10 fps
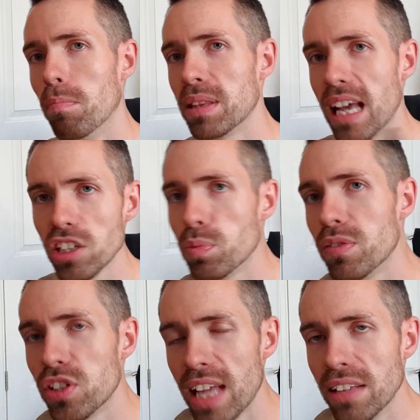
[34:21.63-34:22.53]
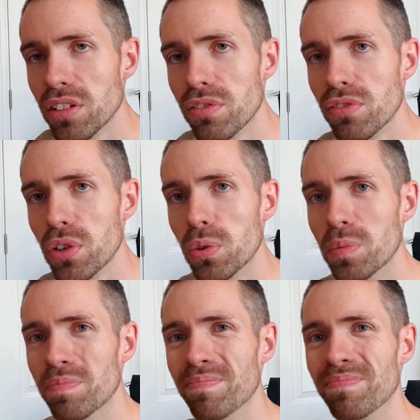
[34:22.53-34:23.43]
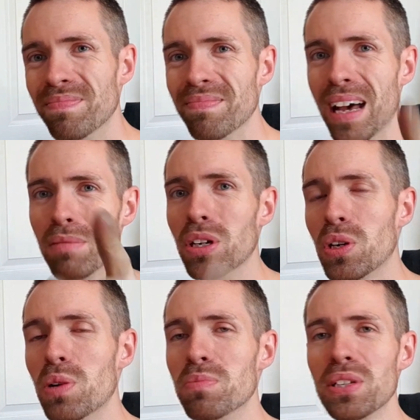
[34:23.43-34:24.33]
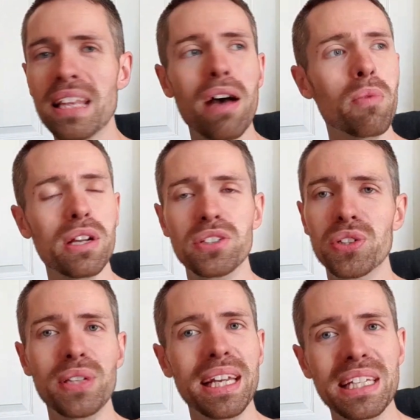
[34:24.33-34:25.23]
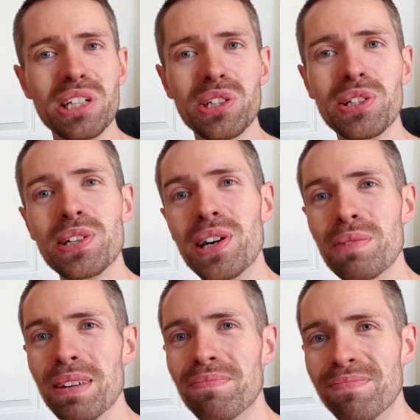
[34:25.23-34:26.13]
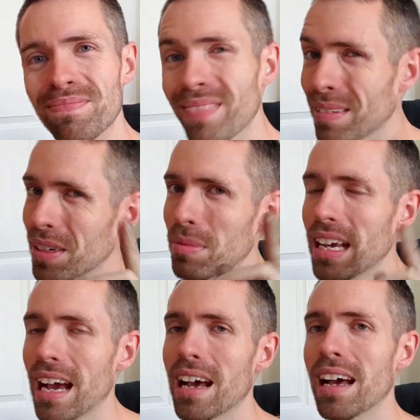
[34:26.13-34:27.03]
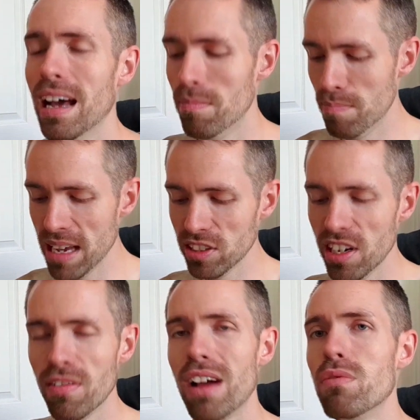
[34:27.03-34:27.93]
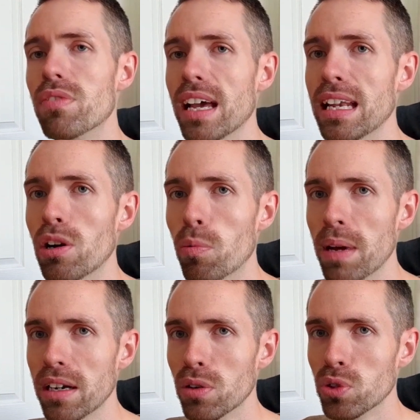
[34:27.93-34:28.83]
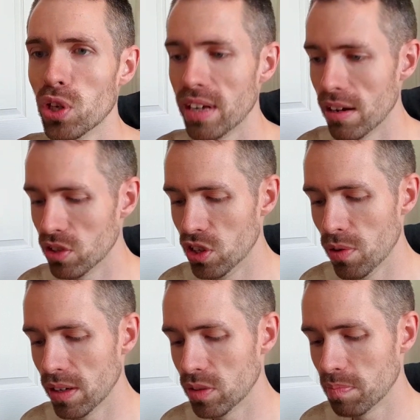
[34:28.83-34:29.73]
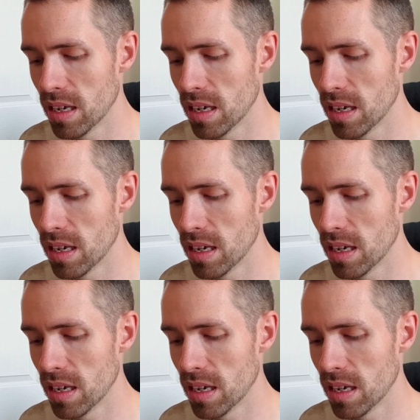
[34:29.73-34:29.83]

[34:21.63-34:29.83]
But that's with standard fuel. I'm going to come to that when I do the ignition timing. I'm going to be messing around with it a little bit, and I'll show you how to do it.